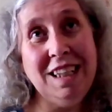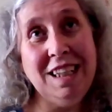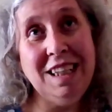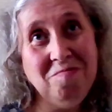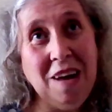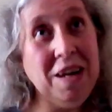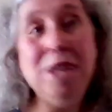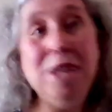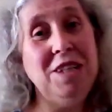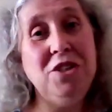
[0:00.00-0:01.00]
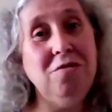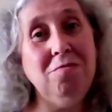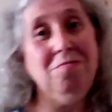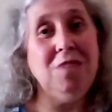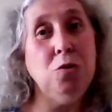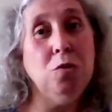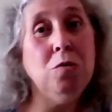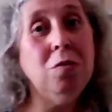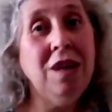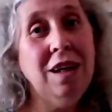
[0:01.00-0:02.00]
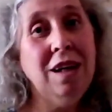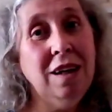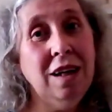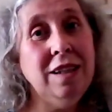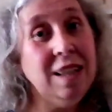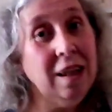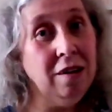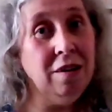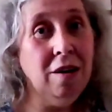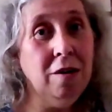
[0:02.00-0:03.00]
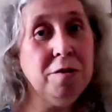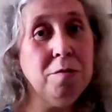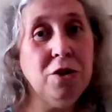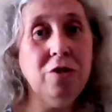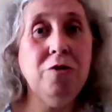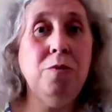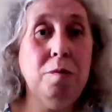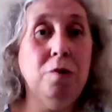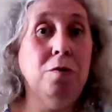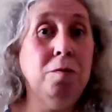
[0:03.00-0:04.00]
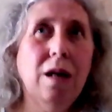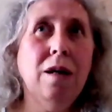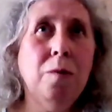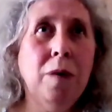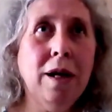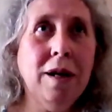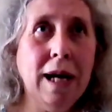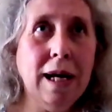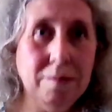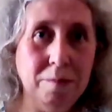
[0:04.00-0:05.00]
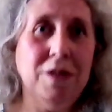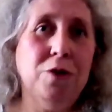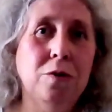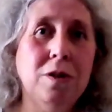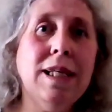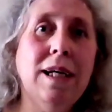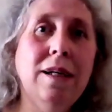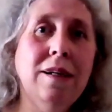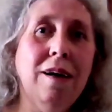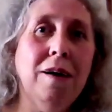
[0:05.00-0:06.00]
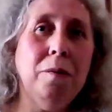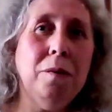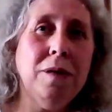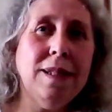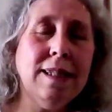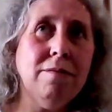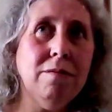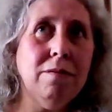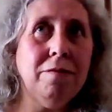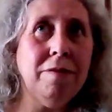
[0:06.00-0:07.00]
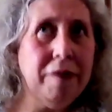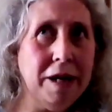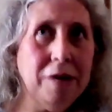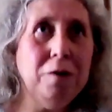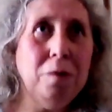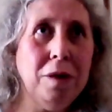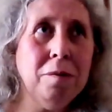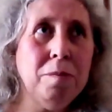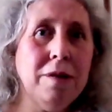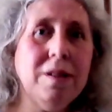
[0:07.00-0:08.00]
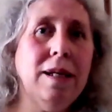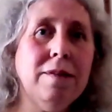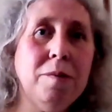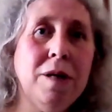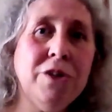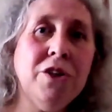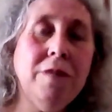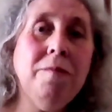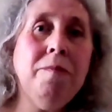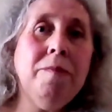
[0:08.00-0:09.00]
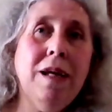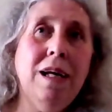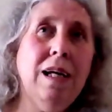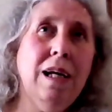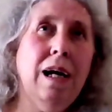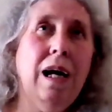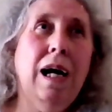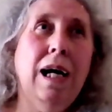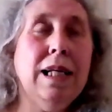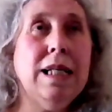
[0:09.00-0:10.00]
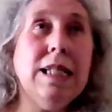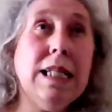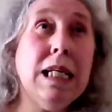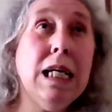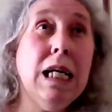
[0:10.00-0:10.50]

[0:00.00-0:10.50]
have any religion at all until after my children were born. When I had my daughter, I was very ill with postnatal depression, and